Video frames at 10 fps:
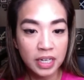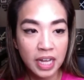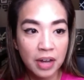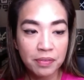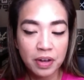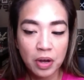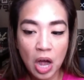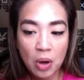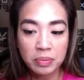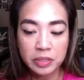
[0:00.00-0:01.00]

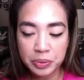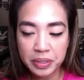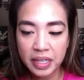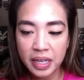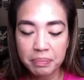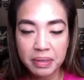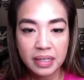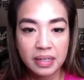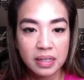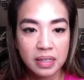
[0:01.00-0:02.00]
how I'm doing that, but